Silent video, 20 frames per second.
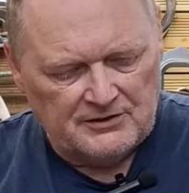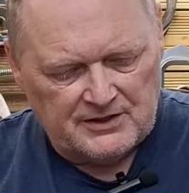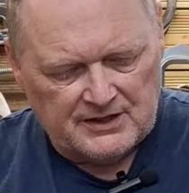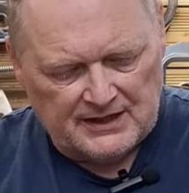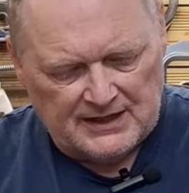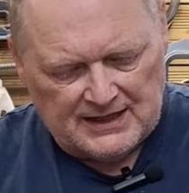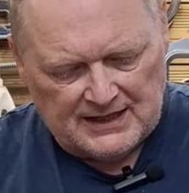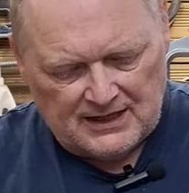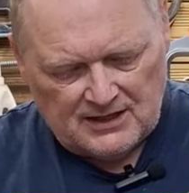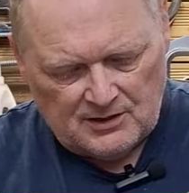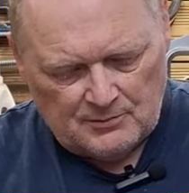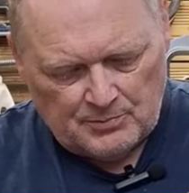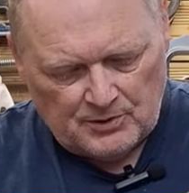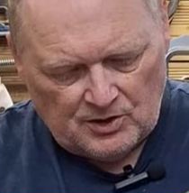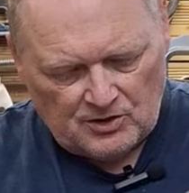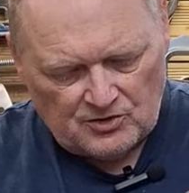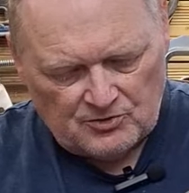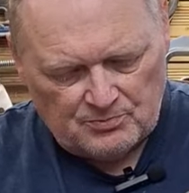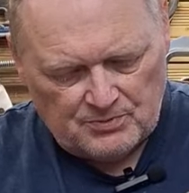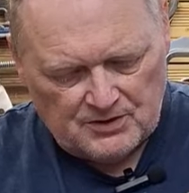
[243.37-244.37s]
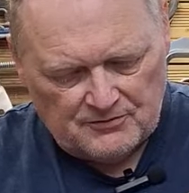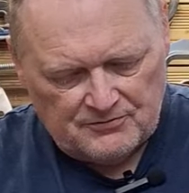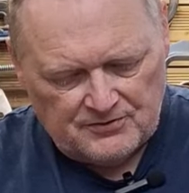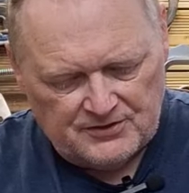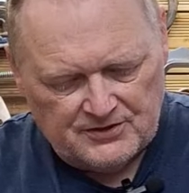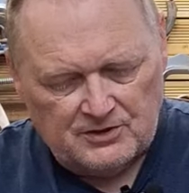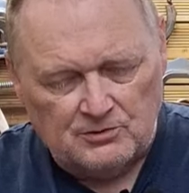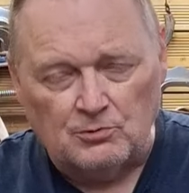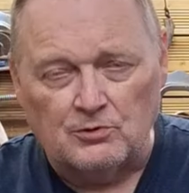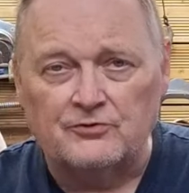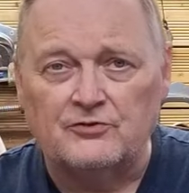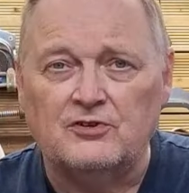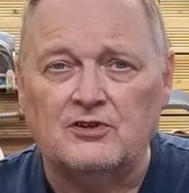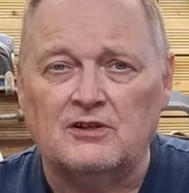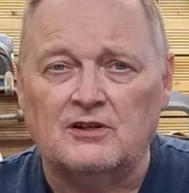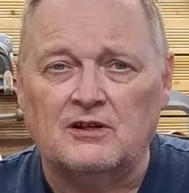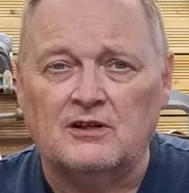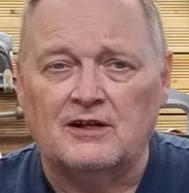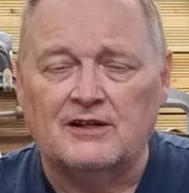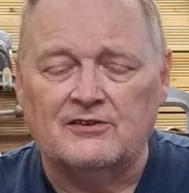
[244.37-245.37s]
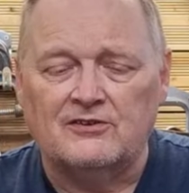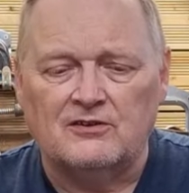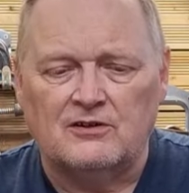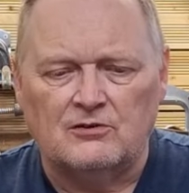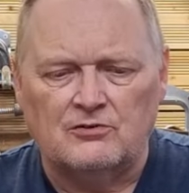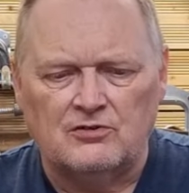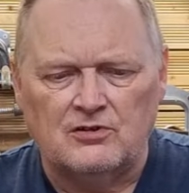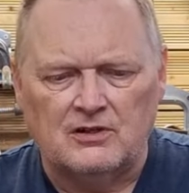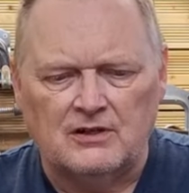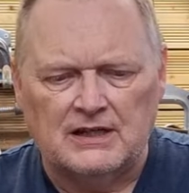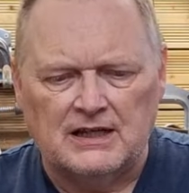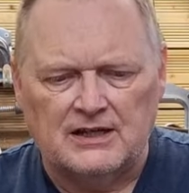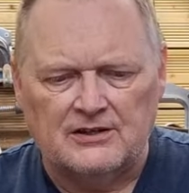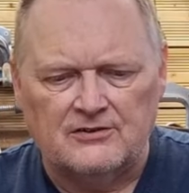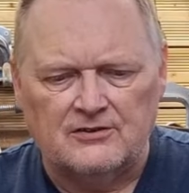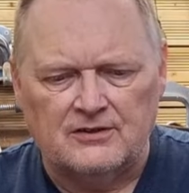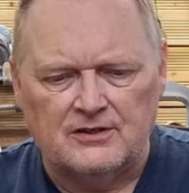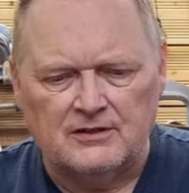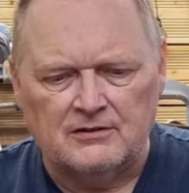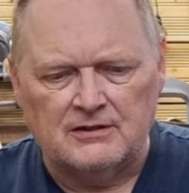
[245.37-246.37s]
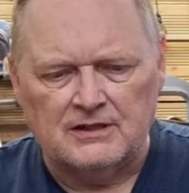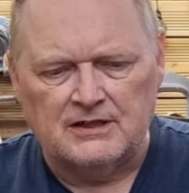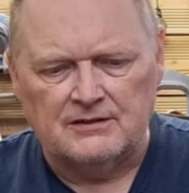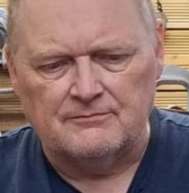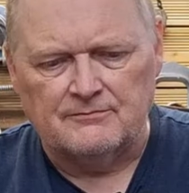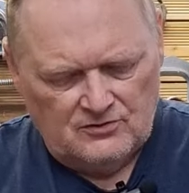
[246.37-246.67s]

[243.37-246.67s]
okay out of the box, but if you do want it lighter, I'll show you how to do it.